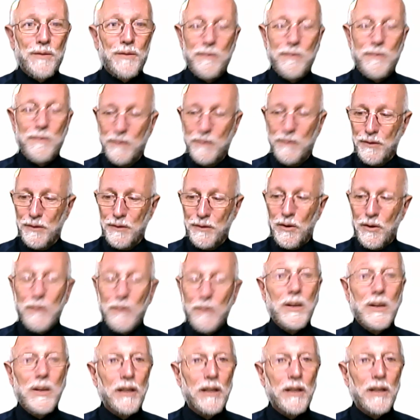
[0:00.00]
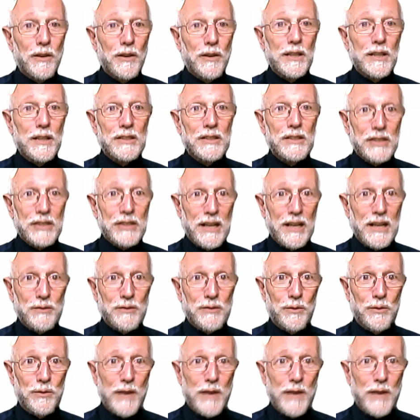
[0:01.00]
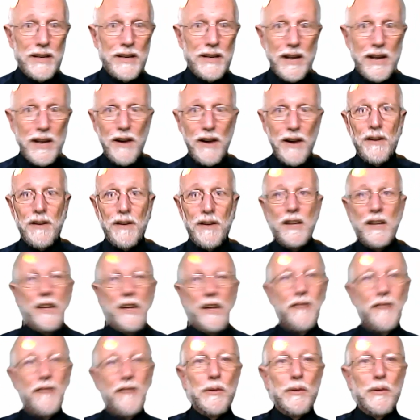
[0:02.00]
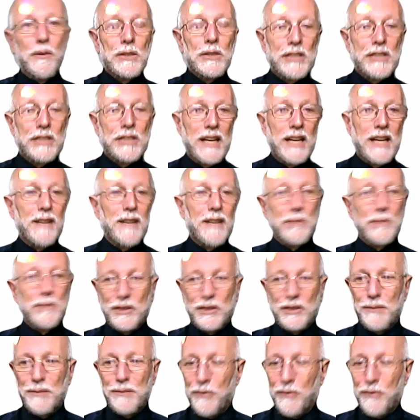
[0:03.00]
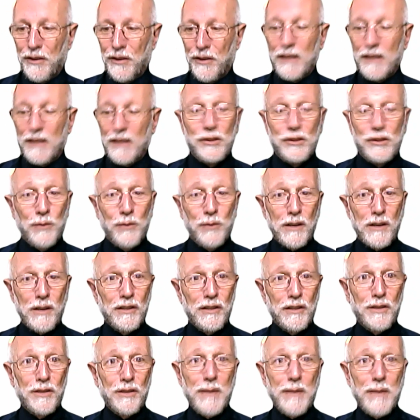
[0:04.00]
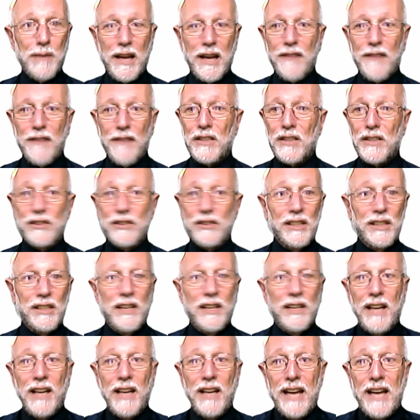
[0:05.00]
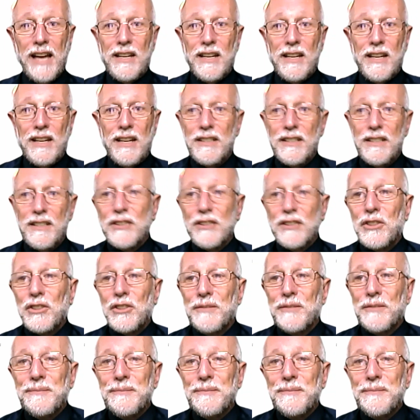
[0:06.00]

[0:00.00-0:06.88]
your own learning schedule right now if you were setting up a simple thing that you wanted to learn about advocacy? Any ideas?